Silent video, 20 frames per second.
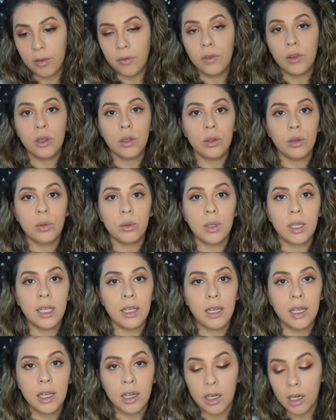of glue
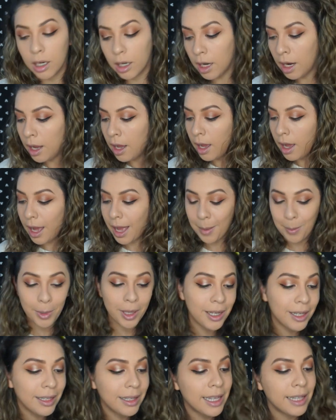in here, I'm
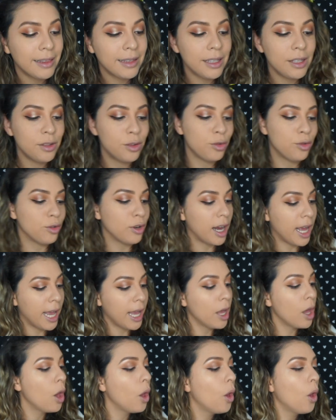gonna let these dry.